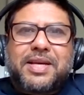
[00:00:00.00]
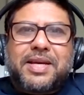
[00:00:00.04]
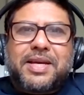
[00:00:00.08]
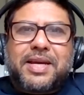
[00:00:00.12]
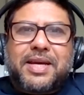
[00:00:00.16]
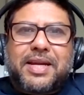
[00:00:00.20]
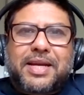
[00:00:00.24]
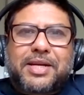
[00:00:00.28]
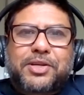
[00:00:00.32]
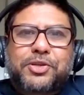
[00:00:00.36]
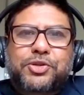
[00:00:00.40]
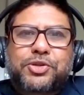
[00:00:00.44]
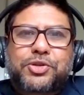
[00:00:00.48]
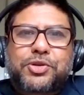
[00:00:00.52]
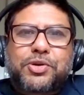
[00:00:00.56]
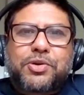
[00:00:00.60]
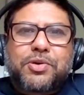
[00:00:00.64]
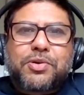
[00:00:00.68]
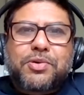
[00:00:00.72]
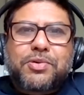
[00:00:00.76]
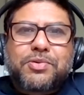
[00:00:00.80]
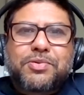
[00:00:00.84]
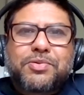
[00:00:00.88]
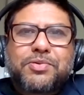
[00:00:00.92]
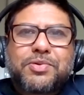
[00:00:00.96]

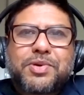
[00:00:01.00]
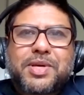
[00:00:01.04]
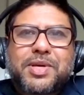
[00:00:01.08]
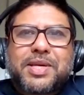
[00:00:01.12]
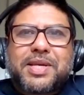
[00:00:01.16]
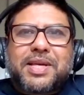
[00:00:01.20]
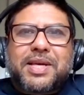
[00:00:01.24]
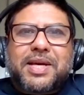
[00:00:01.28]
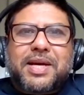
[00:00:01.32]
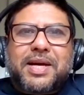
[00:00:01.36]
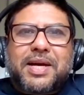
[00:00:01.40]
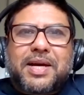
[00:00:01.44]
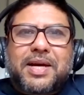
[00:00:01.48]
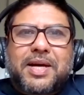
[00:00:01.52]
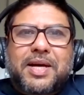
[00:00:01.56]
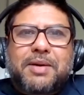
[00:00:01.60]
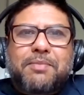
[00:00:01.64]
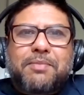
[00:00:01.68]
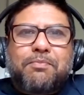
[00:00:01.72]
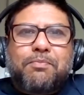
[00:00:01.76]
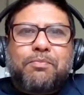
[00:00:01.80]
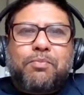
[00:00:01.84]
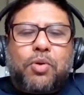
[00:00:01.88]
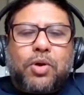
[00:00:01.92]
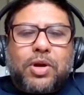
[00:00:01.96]
electro
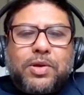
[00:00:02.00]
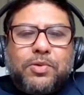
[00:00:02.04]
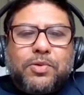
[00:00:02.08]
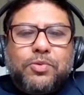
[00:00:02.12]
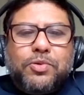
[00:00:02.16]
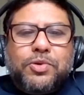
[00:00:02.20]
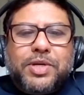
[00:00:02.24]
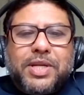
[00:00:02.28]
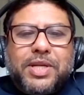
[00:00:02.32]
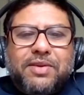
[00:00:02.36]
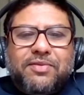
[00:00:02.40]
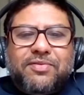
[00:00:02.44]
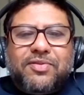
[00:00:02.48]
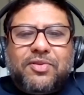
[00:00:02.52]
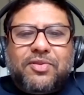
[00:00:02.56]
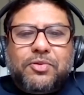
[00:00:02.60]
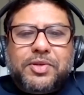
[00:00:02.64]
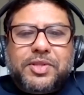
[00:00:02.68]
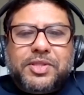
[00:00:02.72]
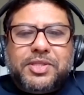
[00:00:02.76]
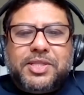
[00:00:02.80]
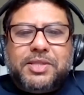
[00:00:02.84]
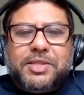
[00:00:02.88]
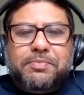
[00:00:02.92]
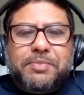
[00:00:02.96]
Bollywood
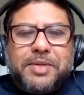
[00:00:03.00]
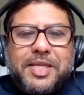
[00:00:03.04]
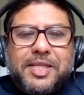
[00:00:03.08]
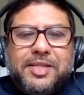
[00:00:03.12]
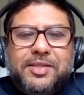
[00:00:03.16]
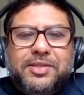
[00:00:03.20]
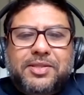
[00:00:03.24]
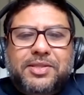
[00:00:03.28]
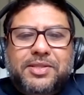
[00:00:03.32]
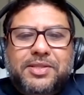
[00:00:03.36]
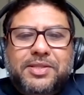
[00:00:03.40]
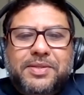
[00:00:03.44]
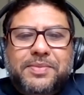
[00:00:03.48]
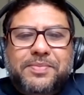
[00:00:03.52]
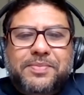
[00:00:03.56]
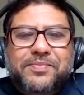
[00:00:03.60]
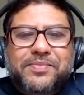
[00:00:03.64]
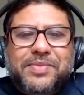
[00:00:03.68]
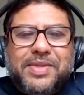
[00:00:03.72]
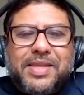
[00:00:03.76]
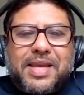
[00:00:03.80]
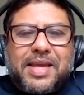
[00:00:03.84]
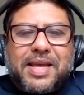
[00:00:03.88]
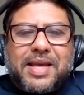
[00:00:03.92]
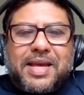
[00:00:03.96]
influenced beats.
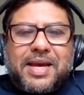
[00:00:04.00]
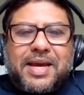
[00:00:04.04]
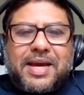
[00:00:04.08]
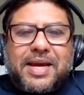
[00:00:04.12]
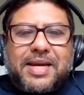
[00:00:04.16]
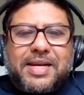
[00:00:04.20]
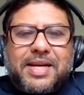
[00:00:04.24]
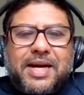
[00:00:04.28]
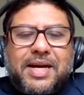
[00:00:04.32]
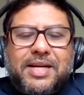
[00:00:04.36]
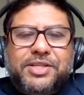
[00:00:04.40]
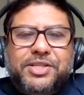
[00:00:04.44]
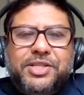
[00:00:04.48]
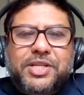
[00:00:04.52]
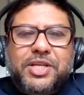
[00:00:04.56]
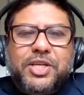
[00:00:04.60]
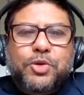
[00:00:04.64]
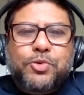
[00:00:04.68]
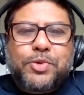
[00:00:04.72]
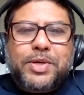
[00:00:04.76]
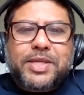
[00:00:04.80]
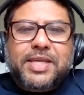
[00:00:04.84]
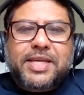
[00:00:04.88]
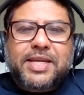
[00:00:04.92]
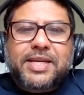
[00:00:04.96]
And Harsha, you
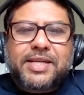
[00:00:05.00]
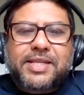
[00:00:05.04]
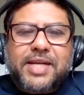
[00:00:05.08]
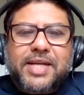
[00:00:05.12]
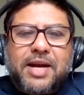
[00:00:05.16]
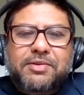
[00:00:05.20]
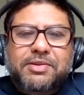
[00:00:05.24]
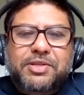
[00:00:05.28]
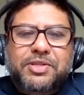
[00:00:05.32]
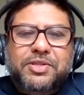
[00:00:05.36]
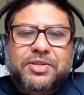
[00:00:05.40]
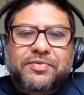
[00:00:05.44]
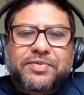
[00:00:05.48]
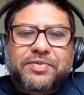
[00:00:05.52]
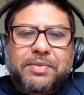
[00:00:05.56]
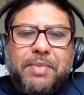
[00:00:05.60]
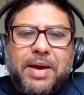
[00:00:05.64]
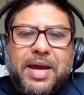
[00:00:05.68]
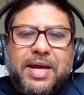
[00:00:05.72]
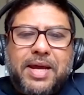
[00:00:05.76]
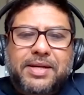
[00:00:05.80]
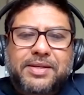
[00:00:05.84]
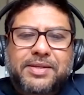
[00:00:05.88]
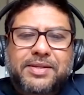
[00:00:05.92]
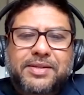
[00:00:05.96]
were the guitarist of the
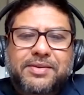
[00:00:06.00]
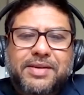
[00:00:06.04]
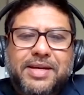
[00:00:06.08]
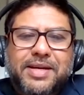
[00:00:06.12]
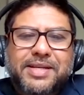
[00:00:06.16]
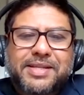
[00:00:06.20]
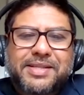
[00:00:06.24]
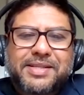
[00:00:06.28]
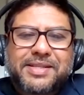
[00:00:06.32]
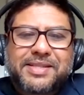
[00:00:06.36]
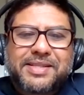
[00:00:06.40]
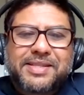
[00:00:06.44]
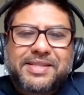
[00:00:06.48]
band, right?